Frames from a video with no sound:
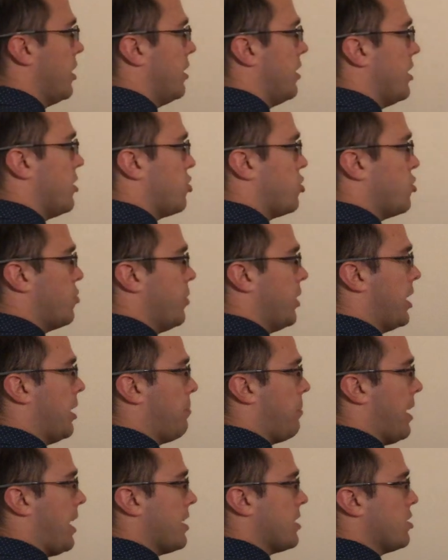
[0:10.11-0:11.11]
There's three
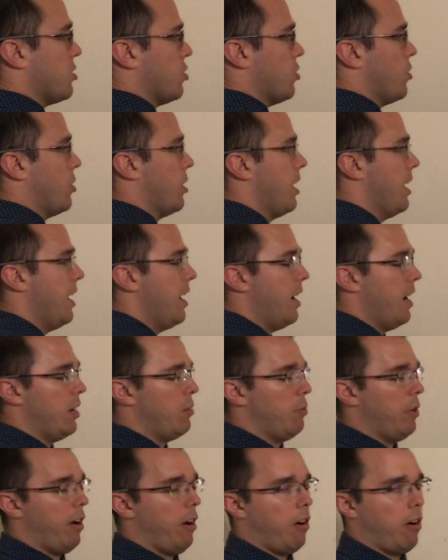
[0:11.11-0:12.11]
capacitors, and
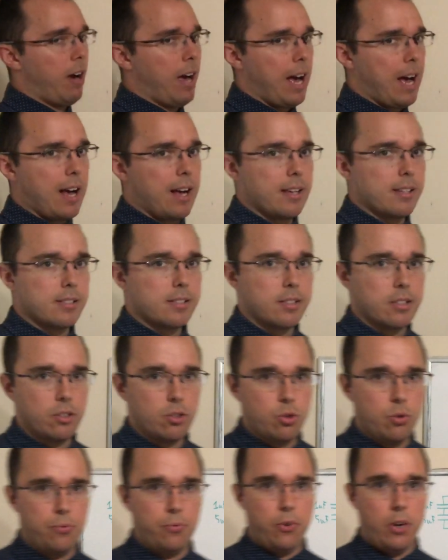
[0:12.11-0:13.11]
we are asked
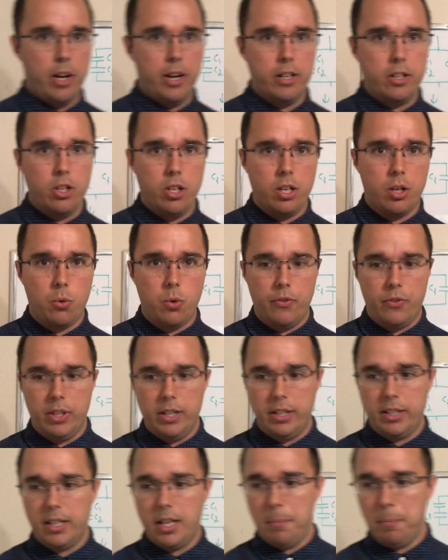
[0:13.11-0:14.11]
to find the
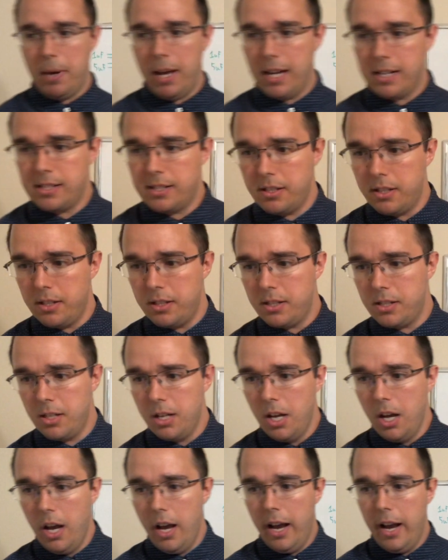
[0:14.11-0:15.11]
equivalent capacitance.
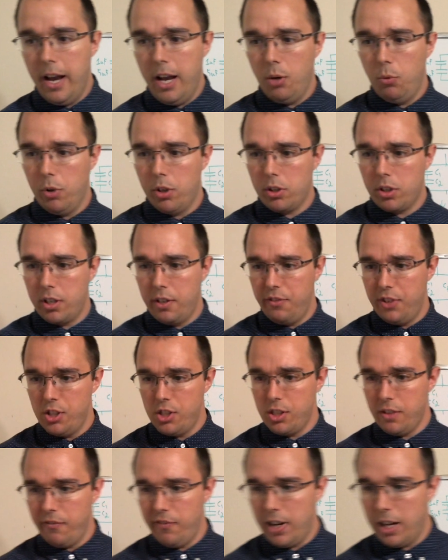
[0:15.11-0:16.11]
And we're given
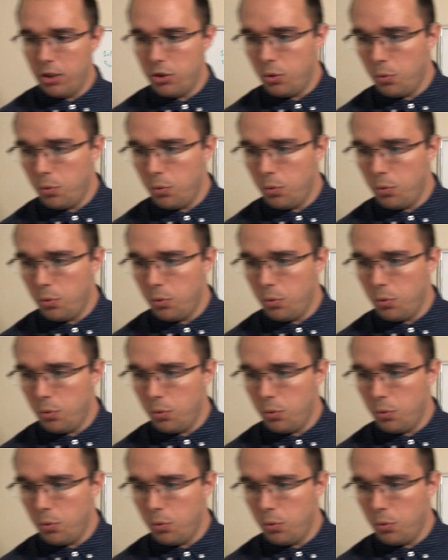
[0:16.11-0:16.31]
some value.